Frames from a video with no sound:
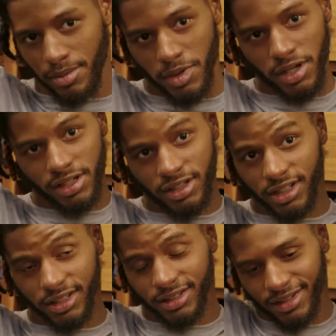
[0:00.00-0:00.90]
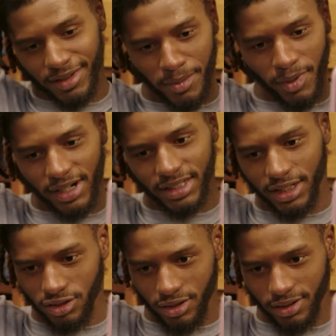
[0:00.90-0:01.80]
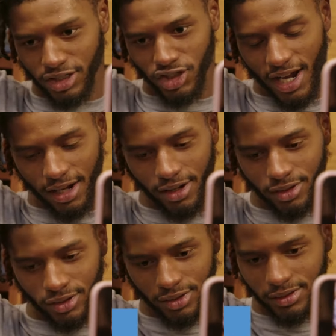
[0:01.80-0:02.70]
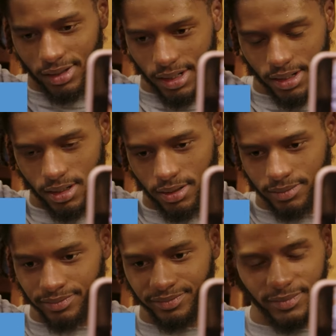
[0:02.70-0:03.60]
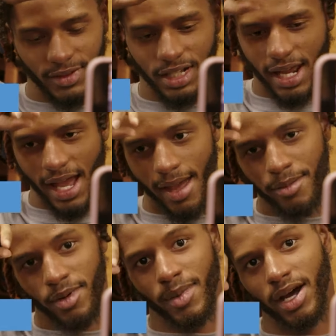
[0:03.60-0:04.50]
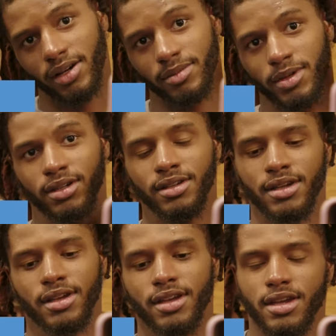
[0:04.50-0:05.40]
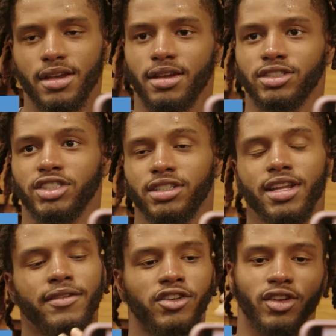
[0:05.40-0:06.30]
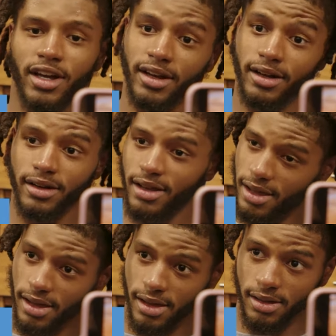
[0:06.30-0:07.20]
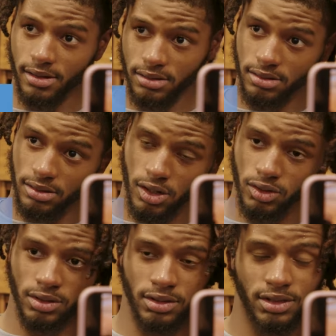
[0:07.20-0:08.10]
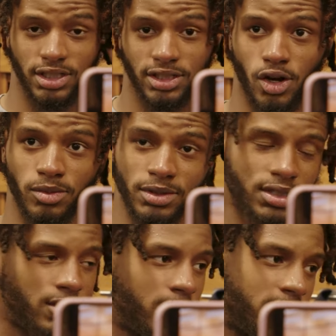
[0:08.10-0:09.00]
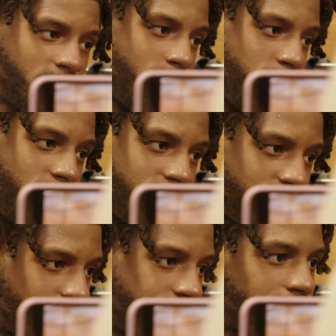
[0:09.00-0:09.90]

I mean, it's just the process, you know, that you got to go through. Um, I'm not happy about it, but just live and you learn, and, you know, just hope to see what's to come next.